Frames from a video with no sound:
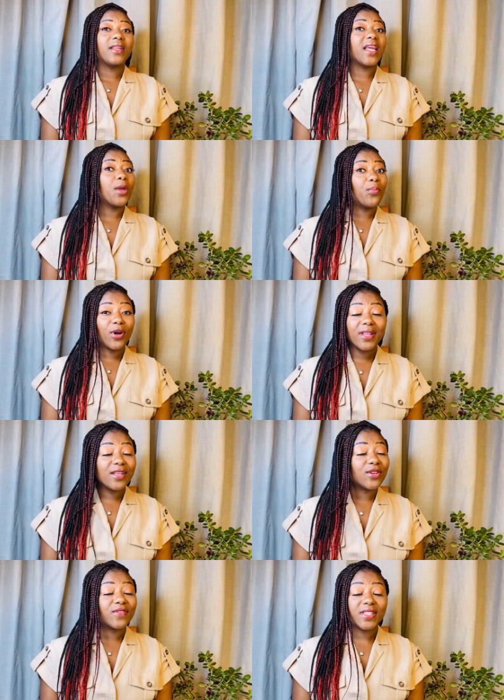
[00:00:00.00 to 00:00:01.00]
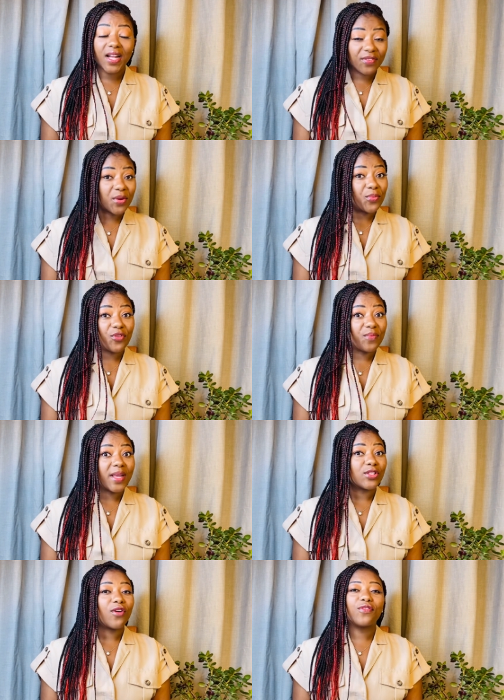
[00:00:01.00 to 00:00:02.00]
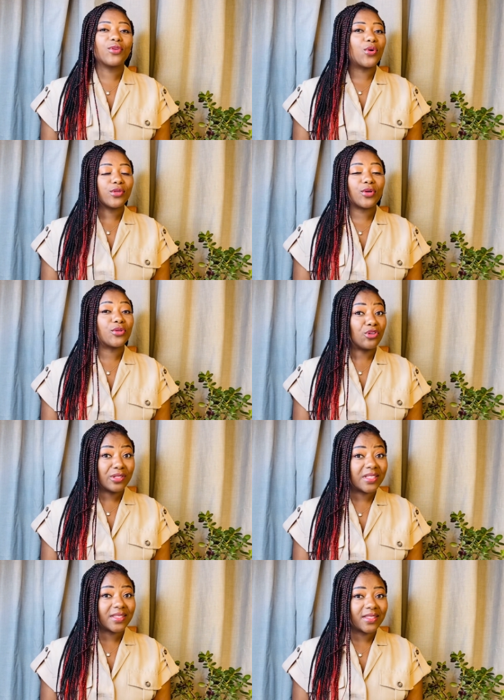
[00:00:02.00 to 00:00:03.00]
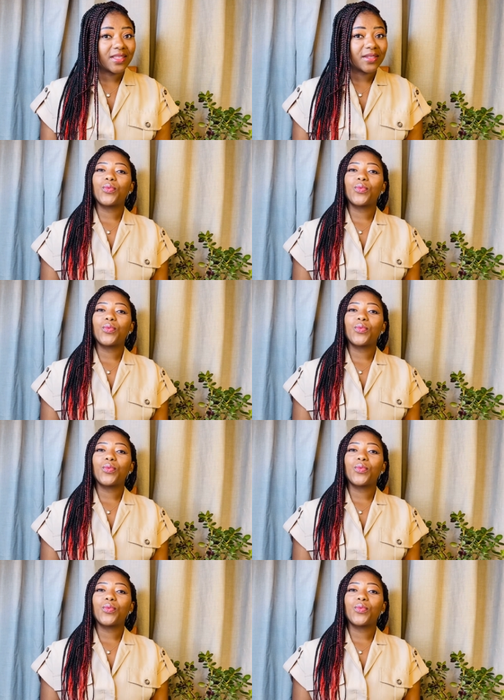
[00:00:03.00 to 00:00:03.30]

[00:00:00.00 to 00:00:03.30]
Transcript: The importance of self-improvement often goes unnoticed.